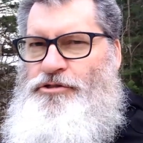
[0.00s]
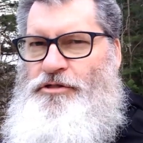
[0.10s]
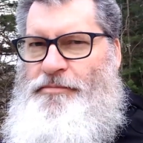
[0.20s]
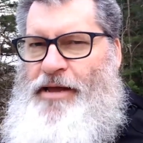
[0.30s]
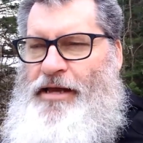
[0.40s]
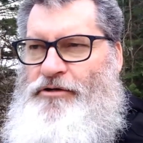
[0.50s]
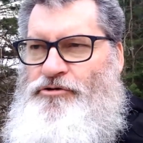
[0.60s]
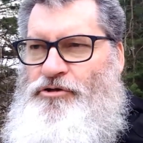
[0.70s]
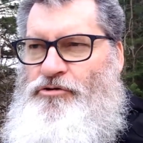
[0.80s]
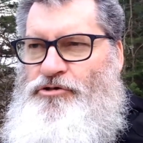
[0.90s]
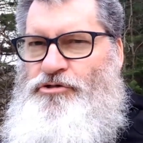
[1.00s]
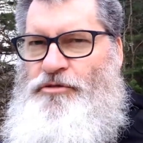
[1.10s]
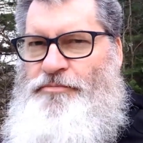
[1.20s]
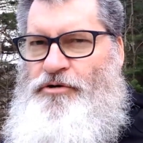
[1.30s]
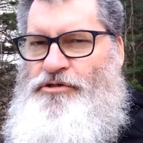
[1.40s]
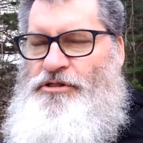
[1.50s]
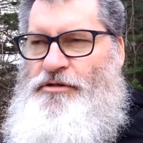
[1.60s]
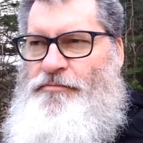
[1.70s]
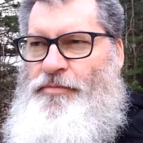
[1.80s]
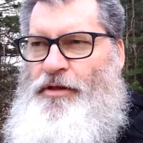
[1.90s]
to the man or, or to the person.